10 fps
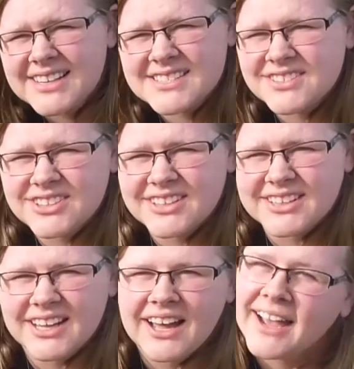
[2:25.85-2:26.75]
doesn't
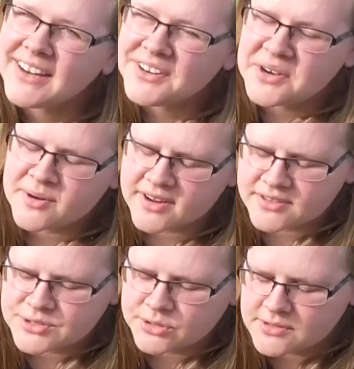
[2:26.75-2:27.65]
look. I didn't know where the
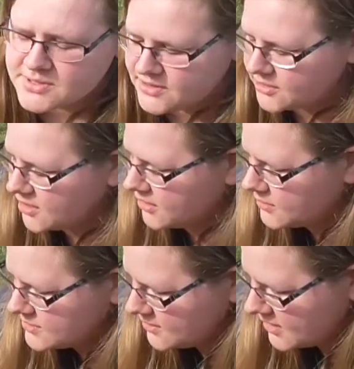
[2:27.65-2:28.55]
tulips and the garlic
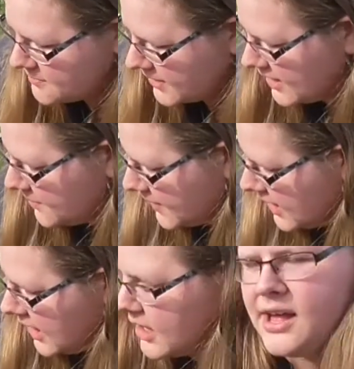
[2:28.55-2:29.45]
was all coming up,
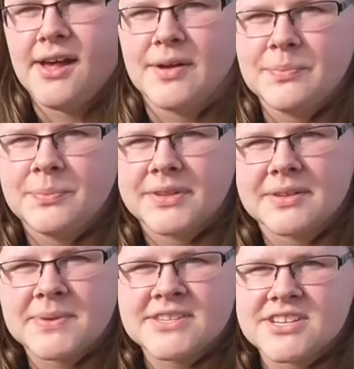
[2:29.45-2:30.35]
but the
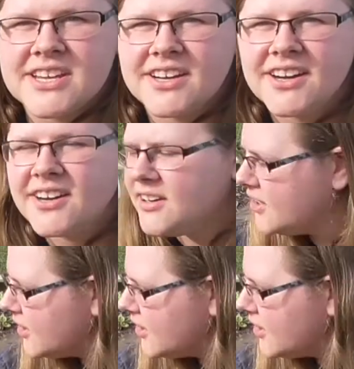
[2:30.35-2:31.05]
peas are here.